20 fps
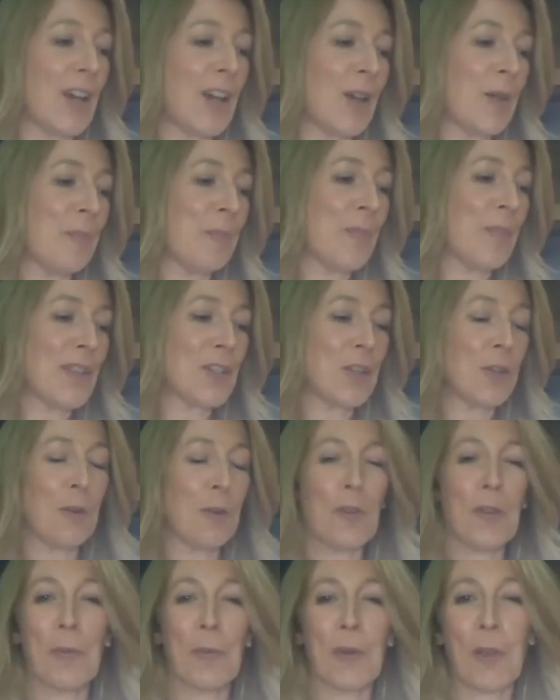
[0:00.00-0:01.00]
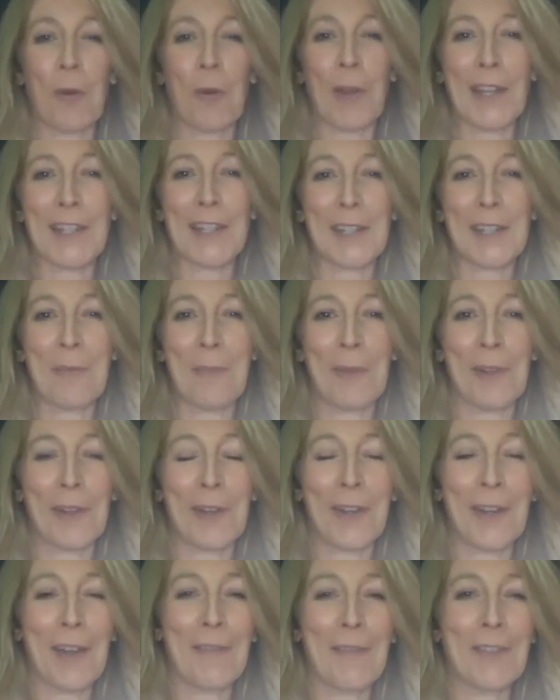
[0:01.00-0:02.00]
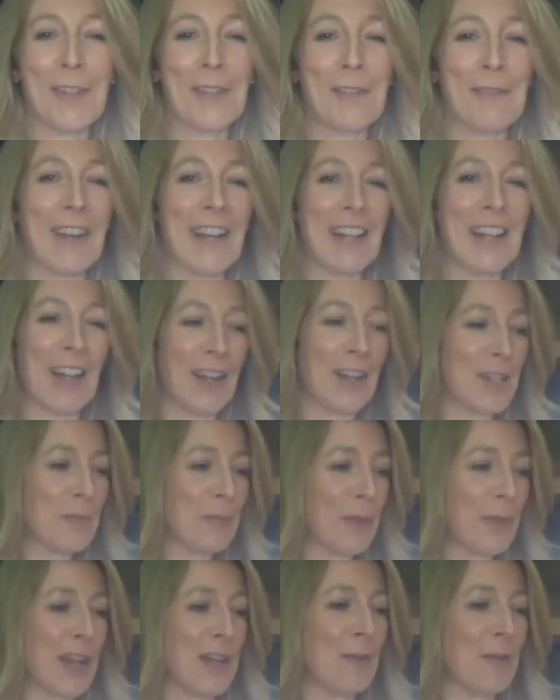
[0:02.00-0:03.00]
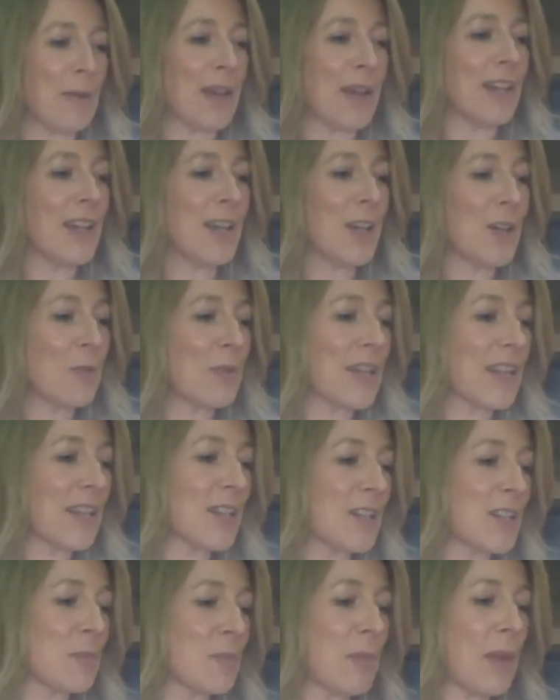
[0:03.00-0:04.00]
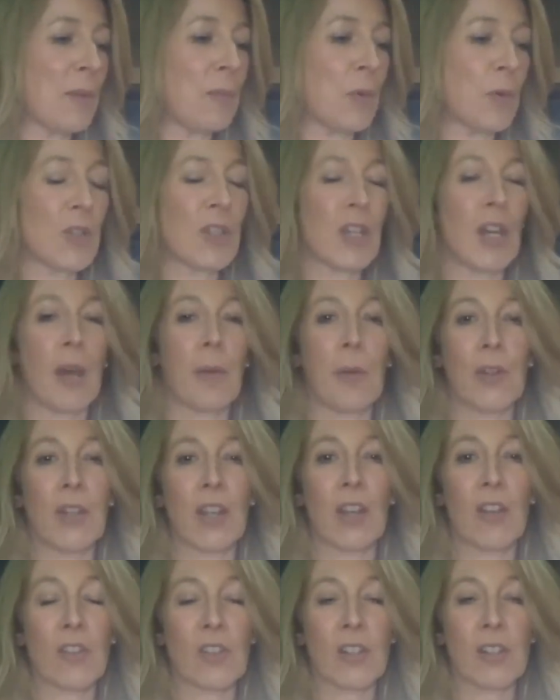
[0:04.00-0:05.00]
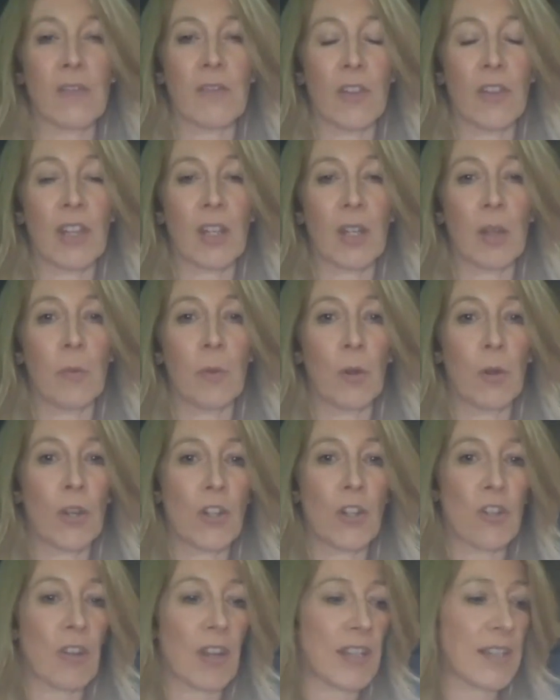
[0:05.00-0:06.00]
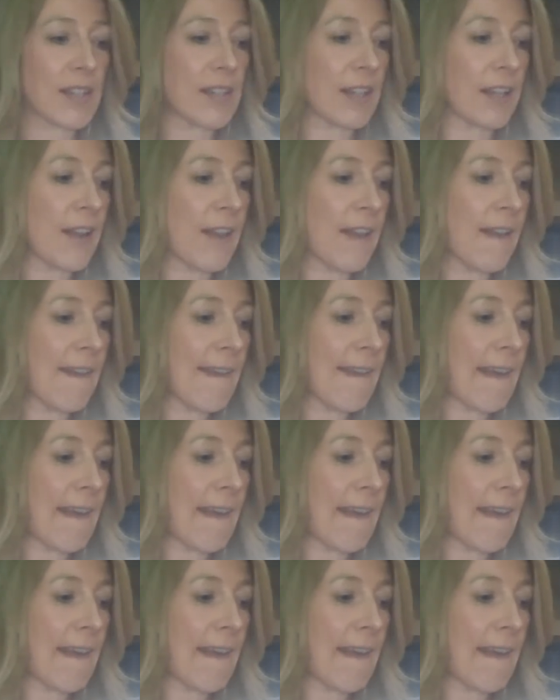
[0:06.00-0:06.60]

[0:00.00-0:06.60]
Um, two of them are quite similar, I've just realized. But anyway, we can spend more time on the others if you think they're more interesting.